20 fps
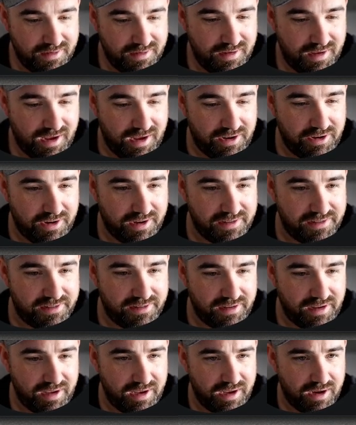And you can
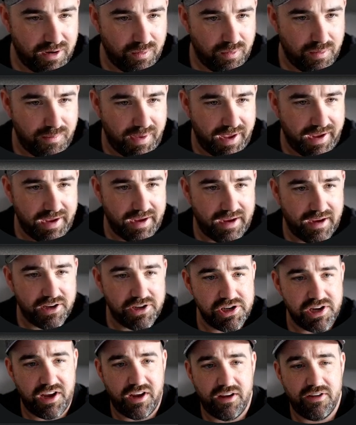see here we're making a
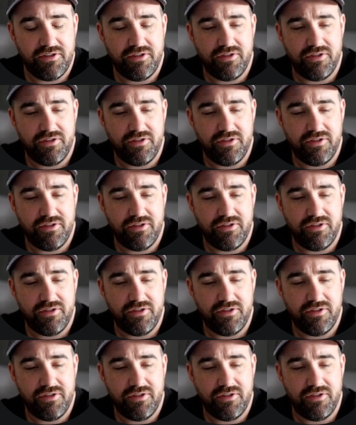change